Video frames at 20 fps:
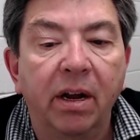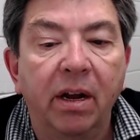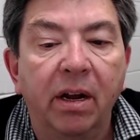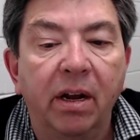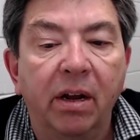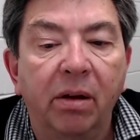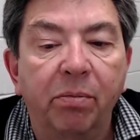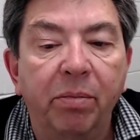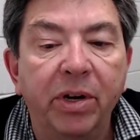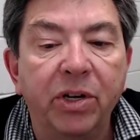
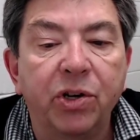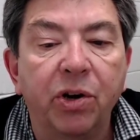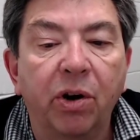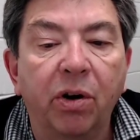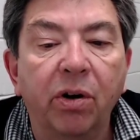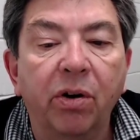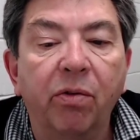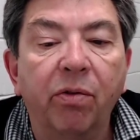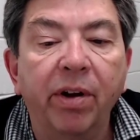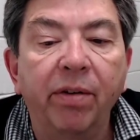Be sure
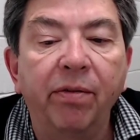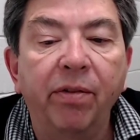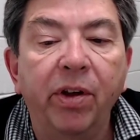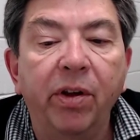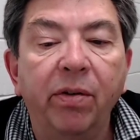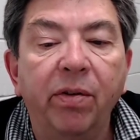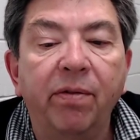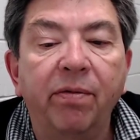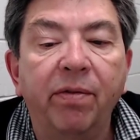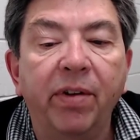to review
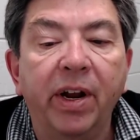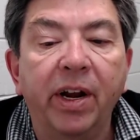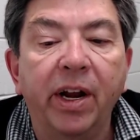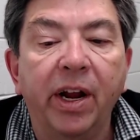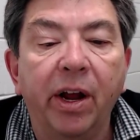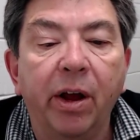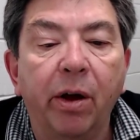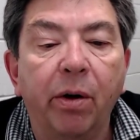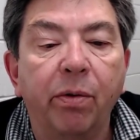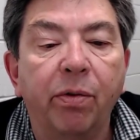the
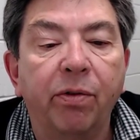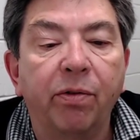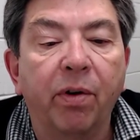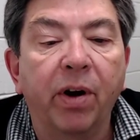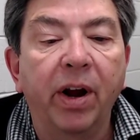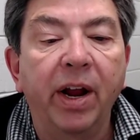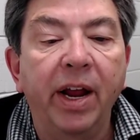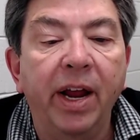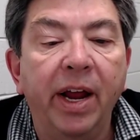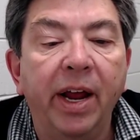video
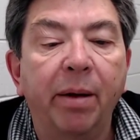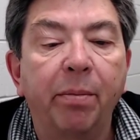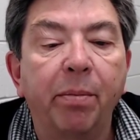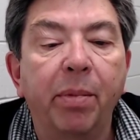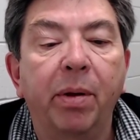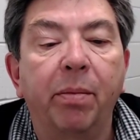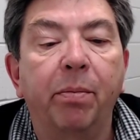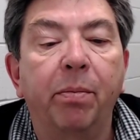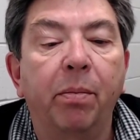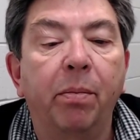3M
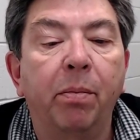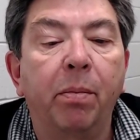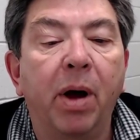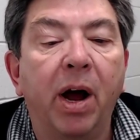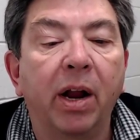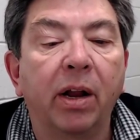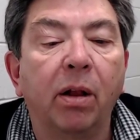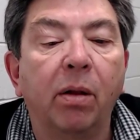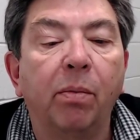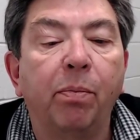
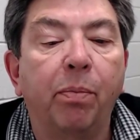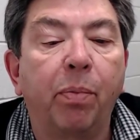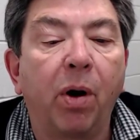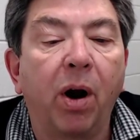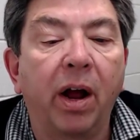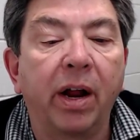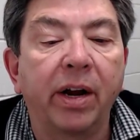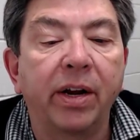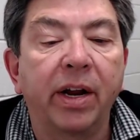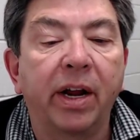Model
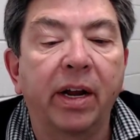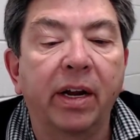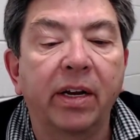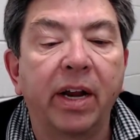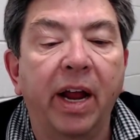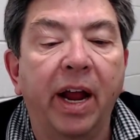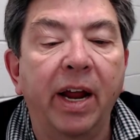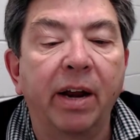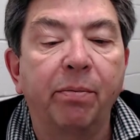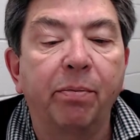Product
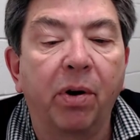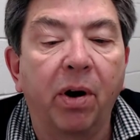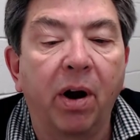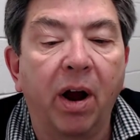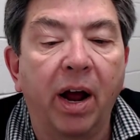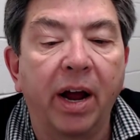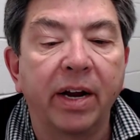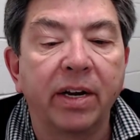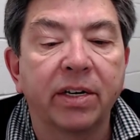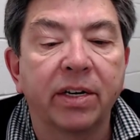and
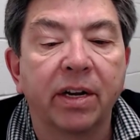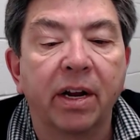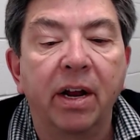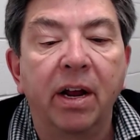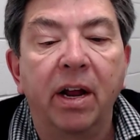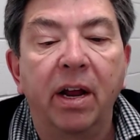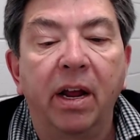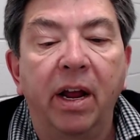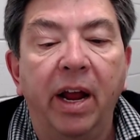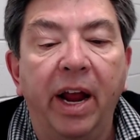Price
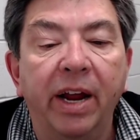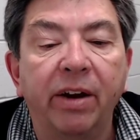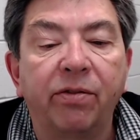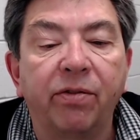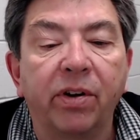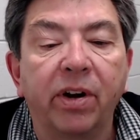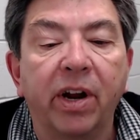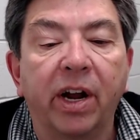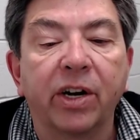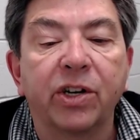
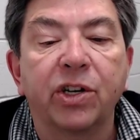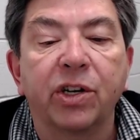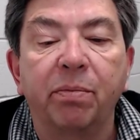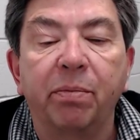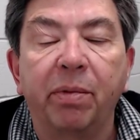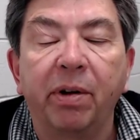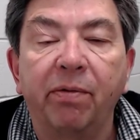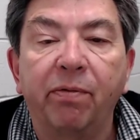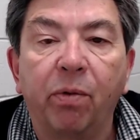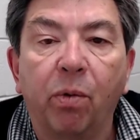Introduction
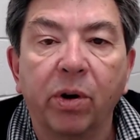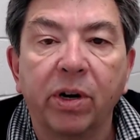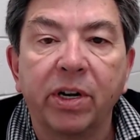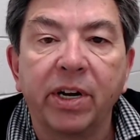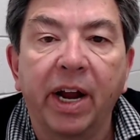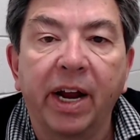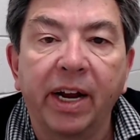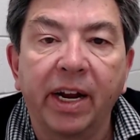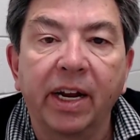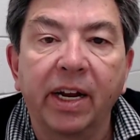before
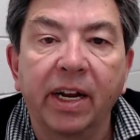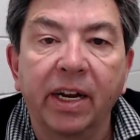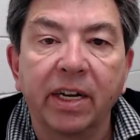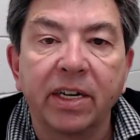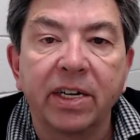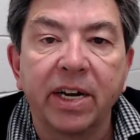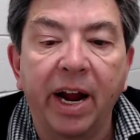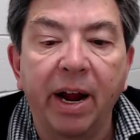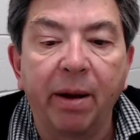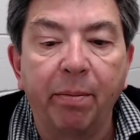taking
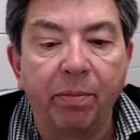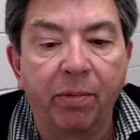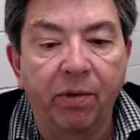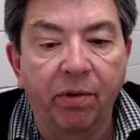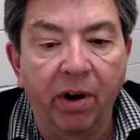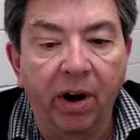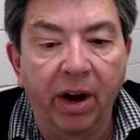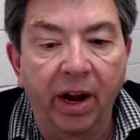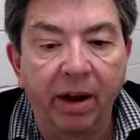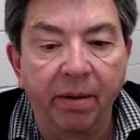Exam
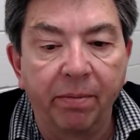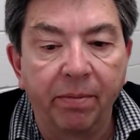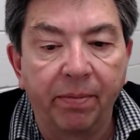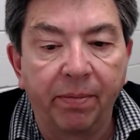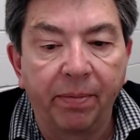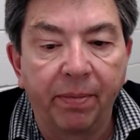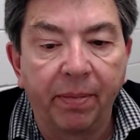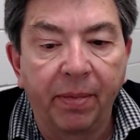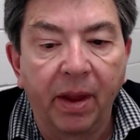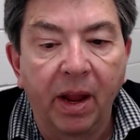3.
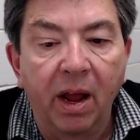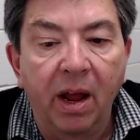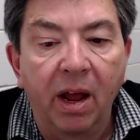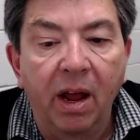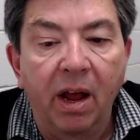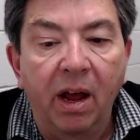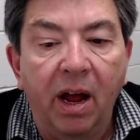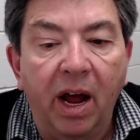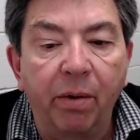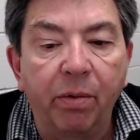
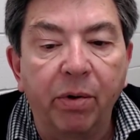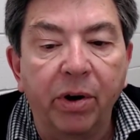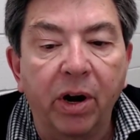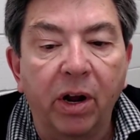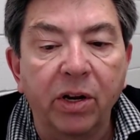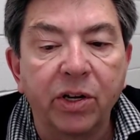I would also